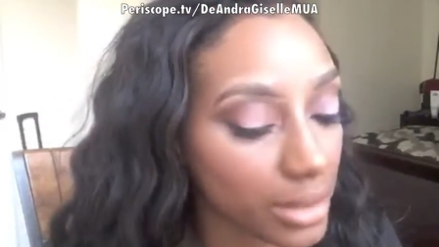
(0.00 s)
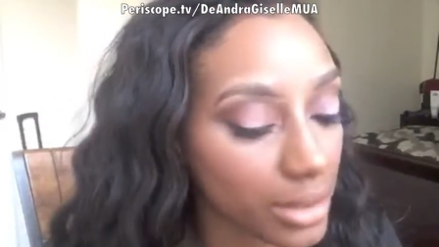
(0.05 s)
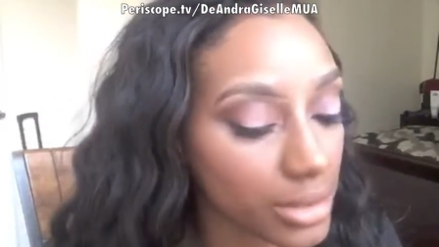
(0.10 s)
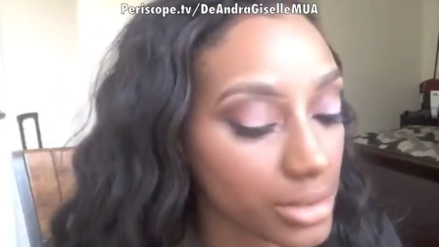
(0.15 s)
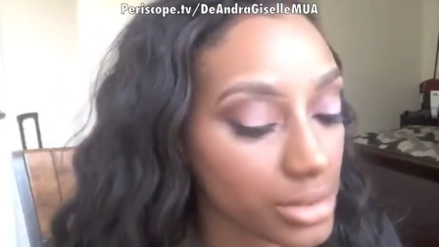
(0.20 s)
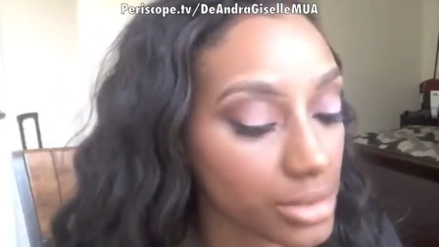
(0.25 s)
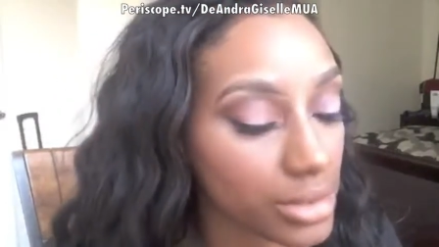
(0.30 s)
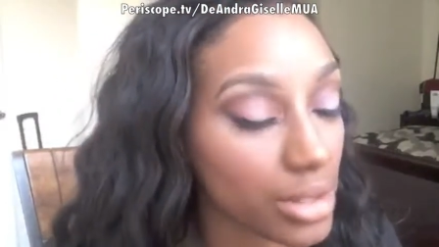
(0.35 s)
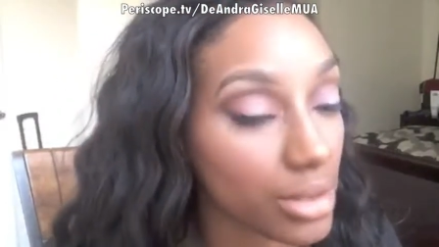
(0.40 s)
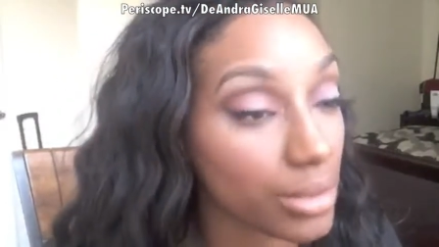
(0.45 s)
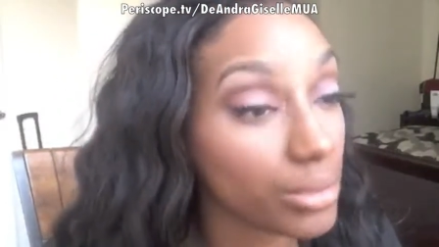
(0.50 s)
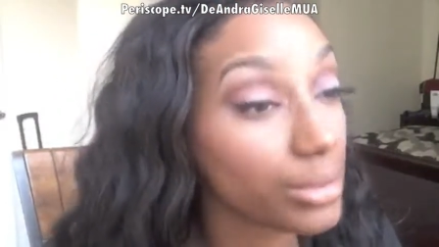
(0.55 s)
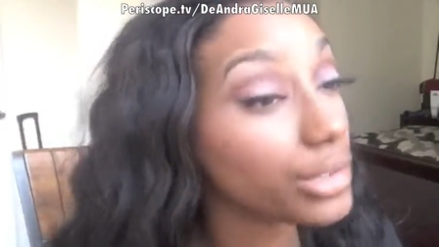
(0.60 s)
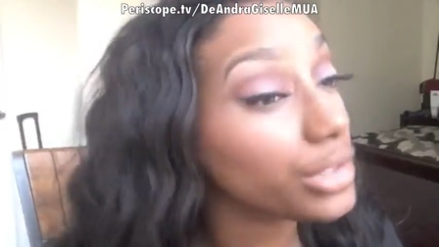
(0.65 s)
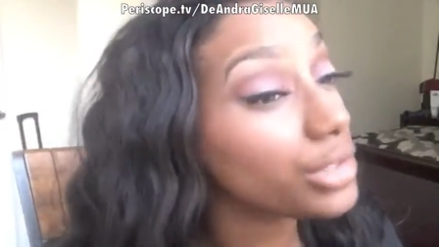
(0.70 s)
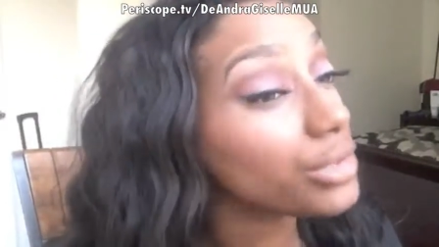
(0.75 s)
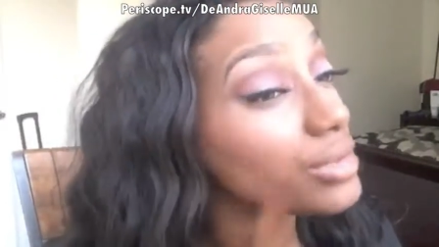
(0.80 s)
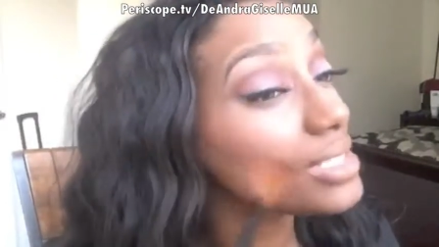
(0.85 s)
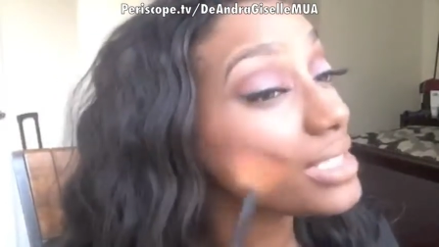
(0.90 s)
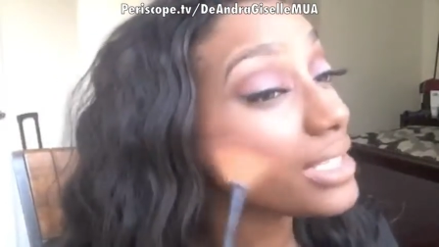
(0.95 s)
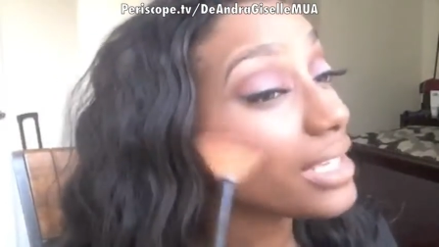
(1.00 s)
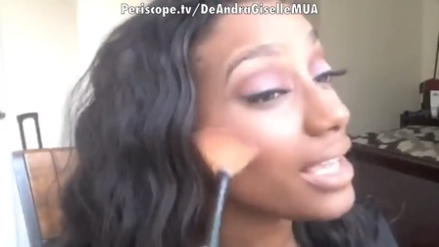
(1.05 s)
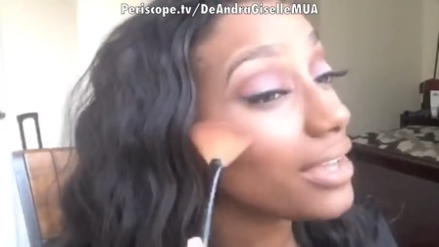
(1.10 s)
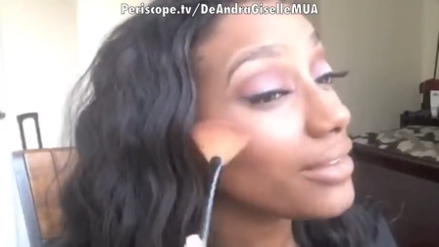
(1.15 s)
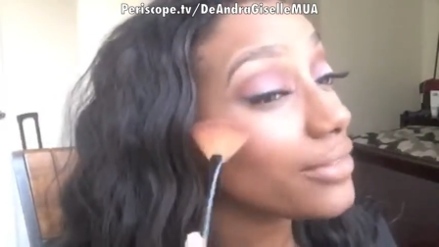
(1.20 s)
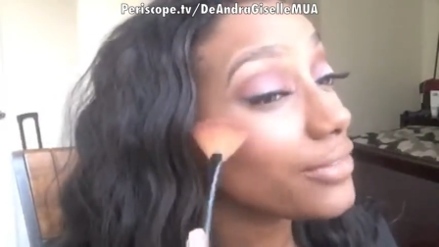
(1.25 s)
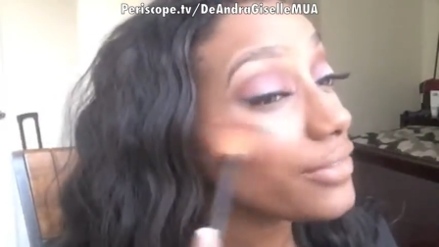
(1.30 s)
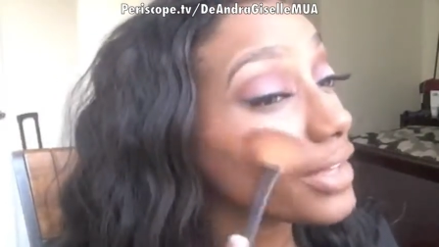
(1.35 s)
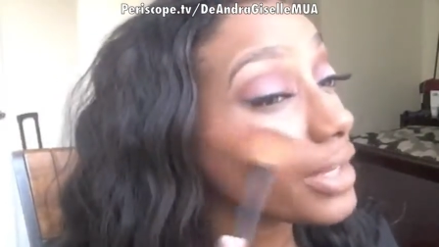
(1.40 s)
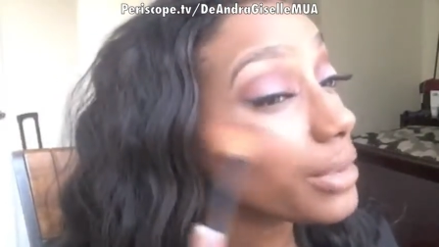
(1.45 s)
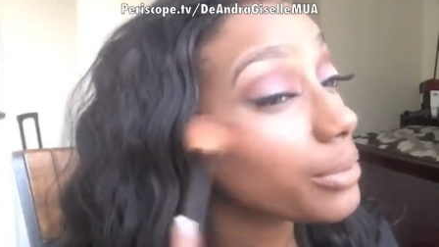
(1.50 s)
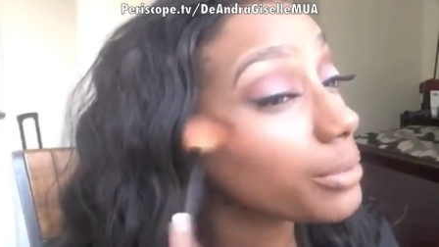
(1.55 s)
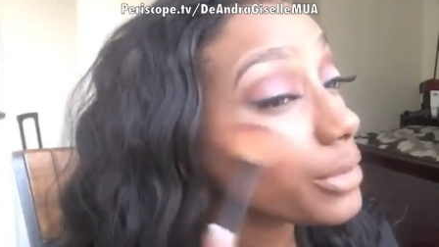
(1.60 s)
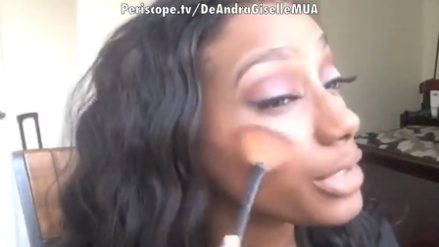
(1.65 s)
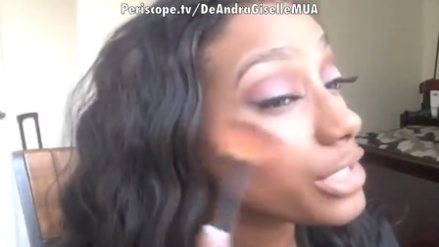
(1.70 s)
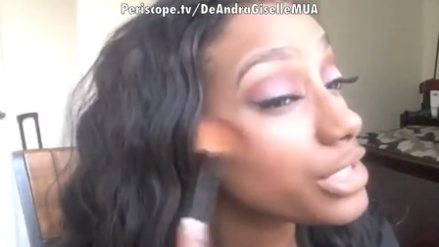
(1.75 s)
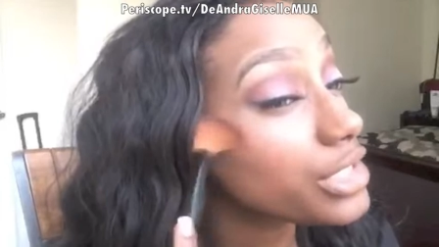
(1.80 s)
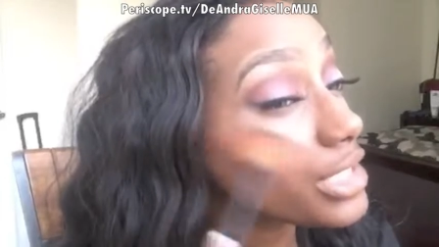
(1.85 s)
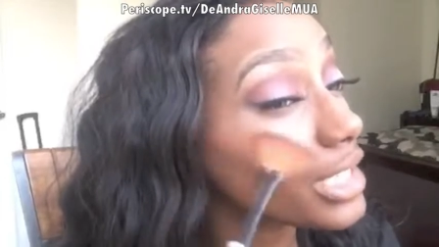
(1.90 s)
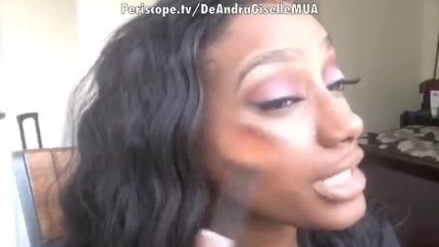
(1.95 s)
So we're using a fan
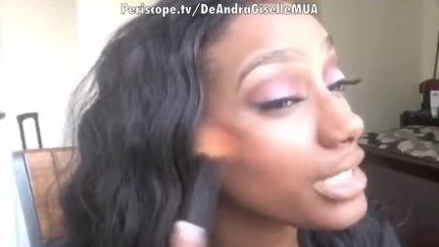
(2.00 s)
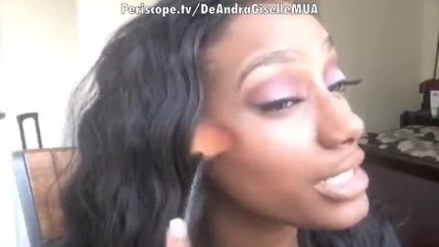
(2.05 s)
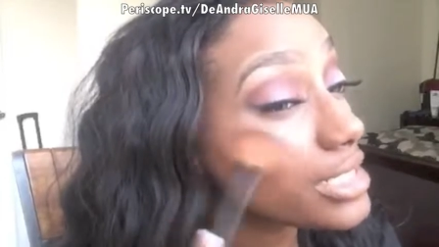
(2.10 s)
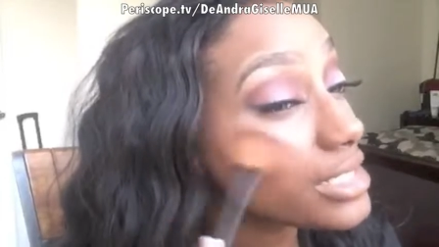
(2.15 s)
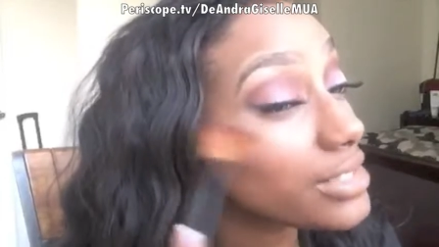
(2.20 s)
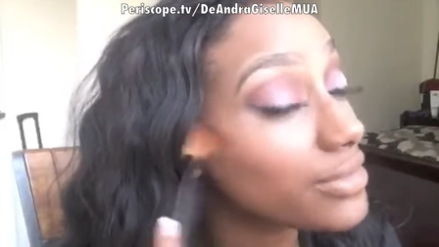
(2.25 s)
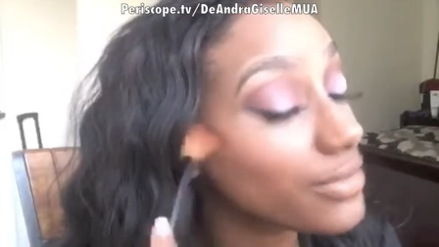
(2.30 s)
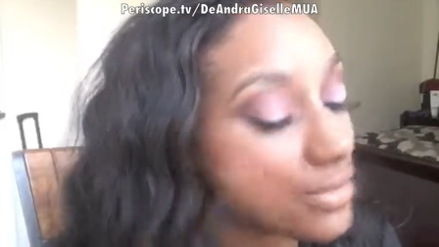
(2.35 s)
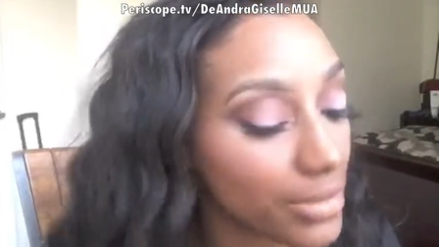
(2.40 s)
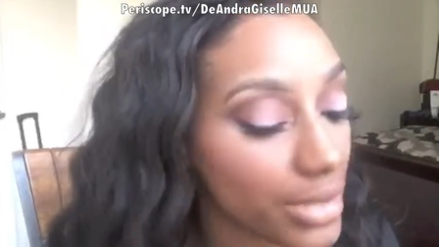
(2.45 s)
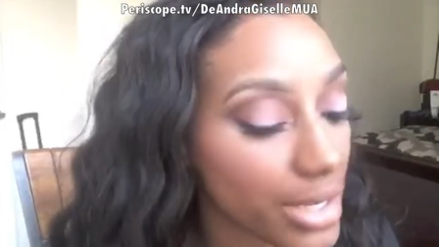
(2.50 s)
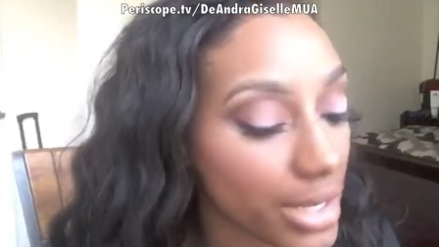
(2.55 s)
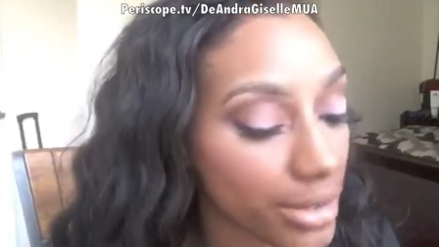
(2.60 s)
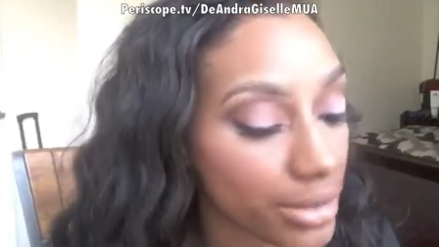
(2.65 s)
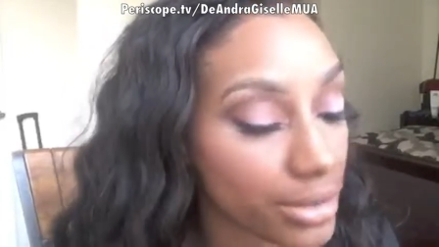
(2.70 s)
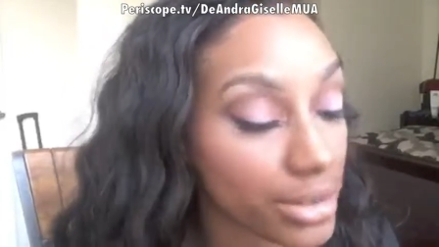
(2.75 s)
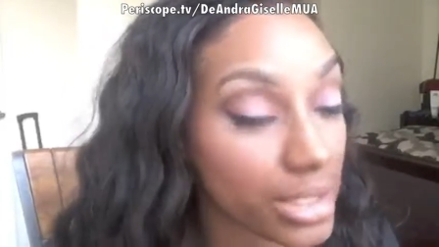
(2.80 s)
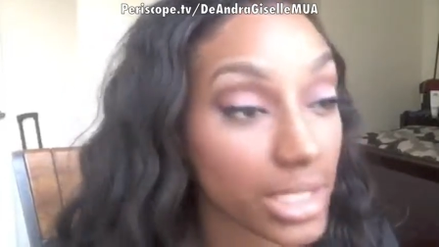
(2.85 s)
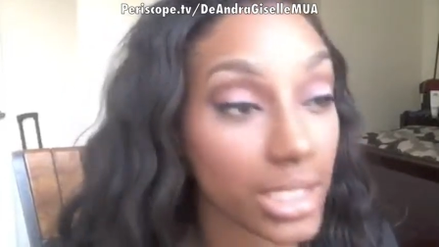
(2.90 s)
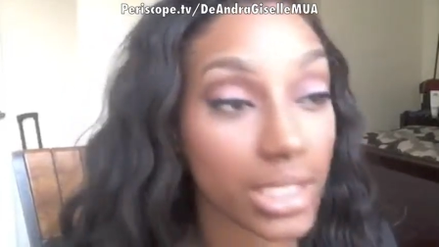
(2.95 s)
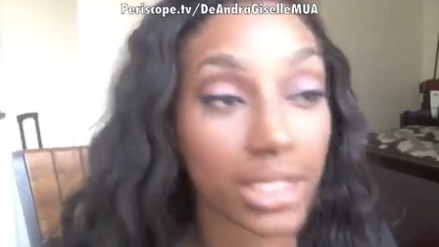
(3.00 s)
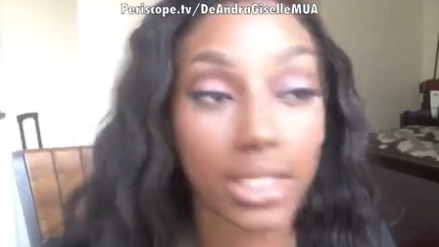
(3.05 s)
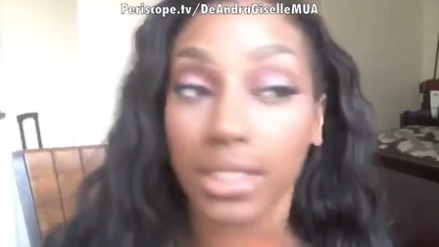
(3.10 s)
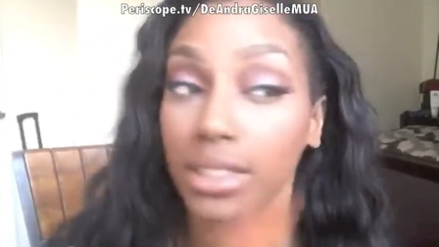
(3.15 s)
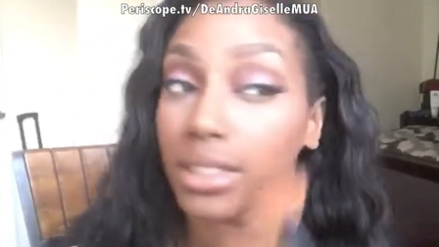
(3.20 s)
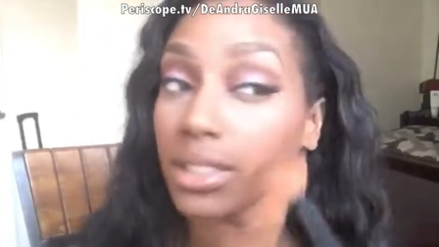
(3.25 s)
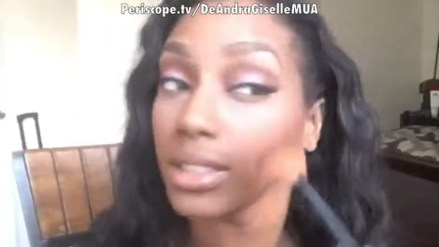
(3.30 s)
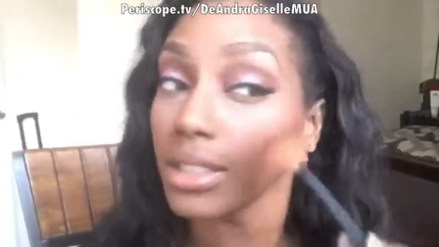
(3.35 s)
brush that is very,